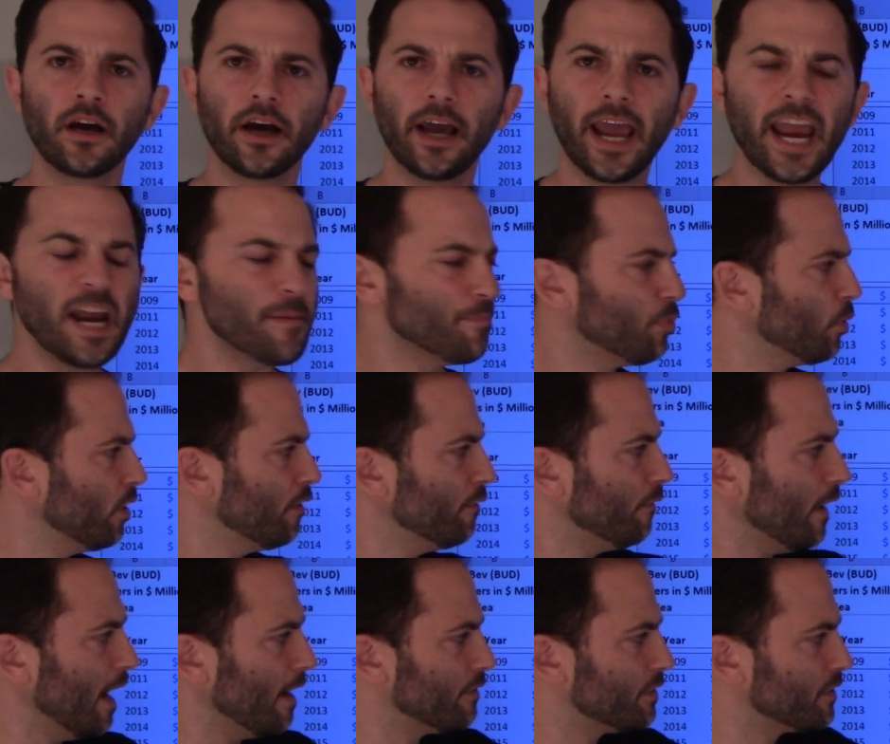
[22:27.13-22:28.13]

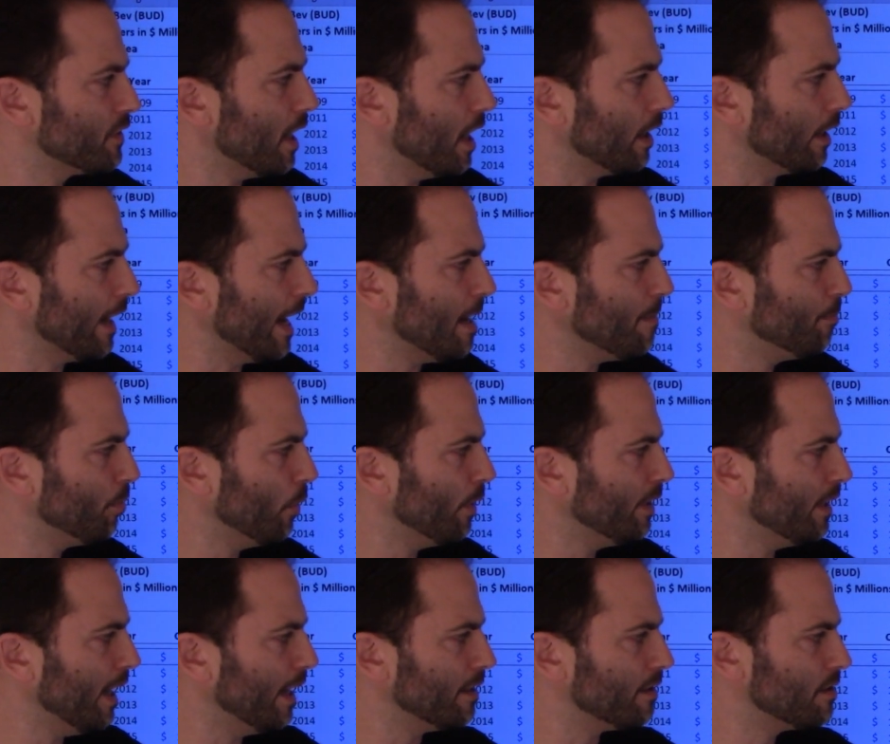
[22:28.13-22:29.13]
8.5, solid.
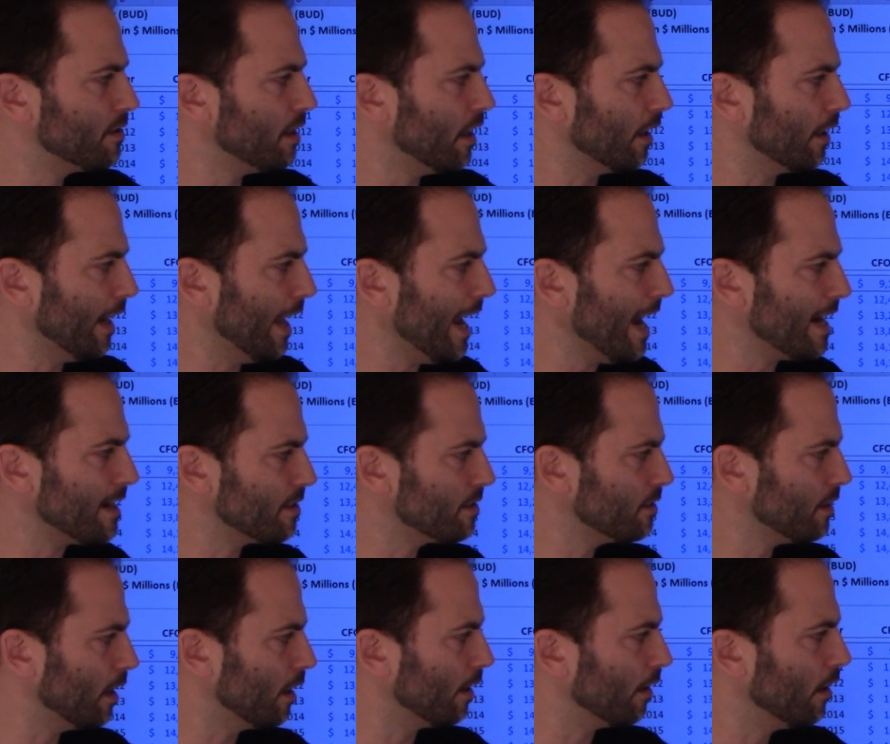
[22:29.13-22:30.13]
8.9, solid. 8,
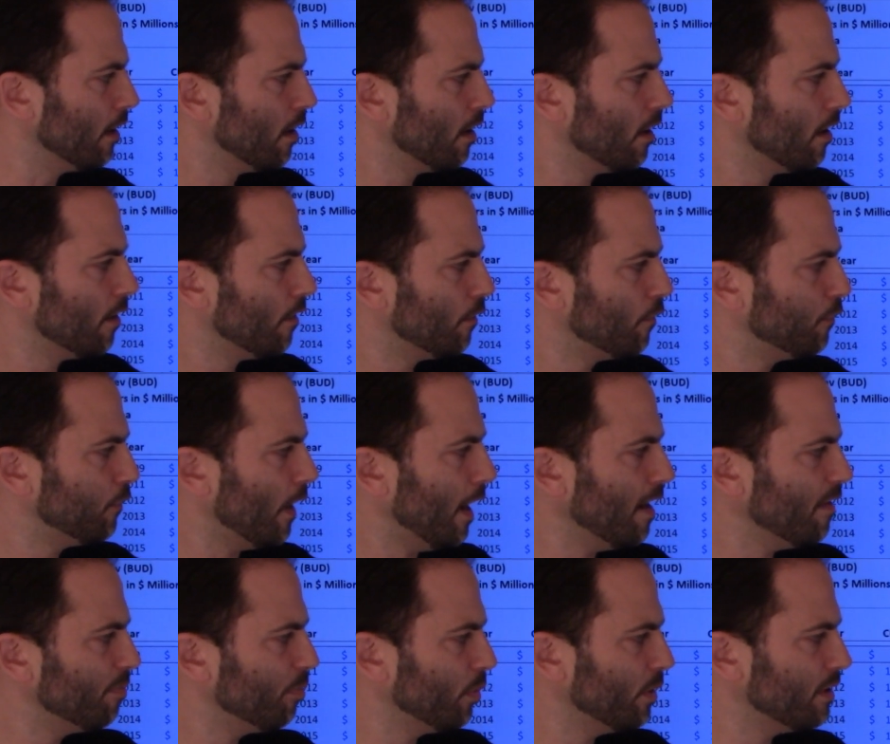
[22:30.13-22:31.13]
solid.
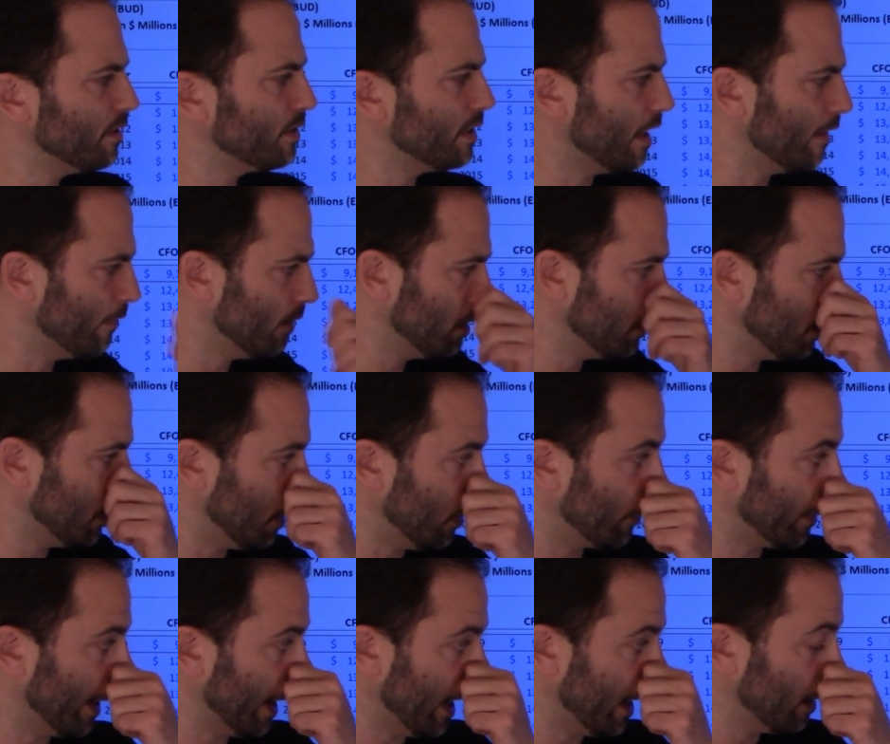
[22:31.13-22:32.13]
5.7,
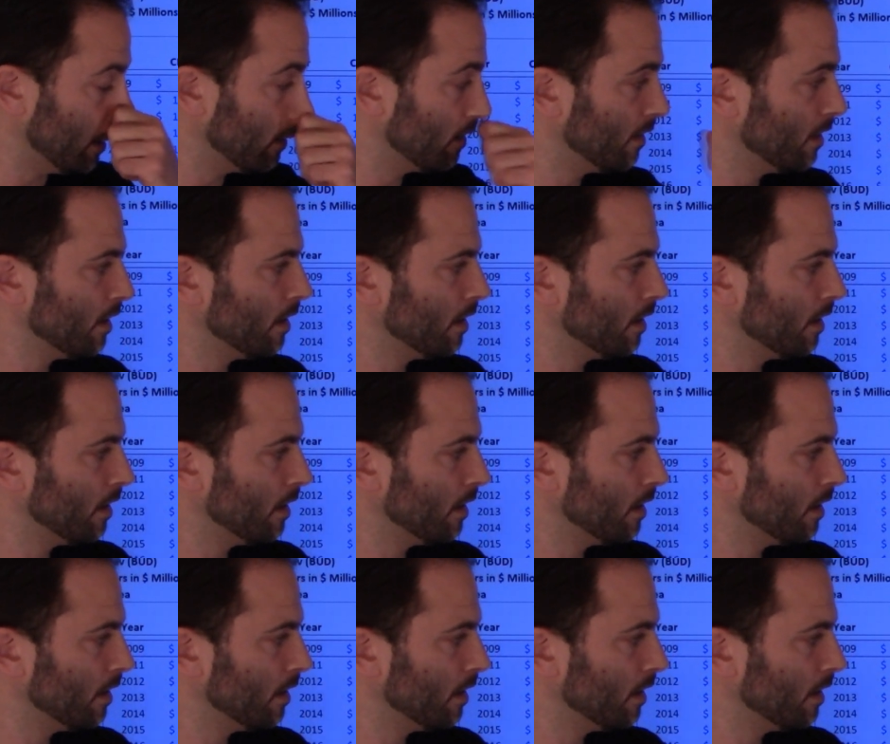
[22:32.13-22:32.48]
okay.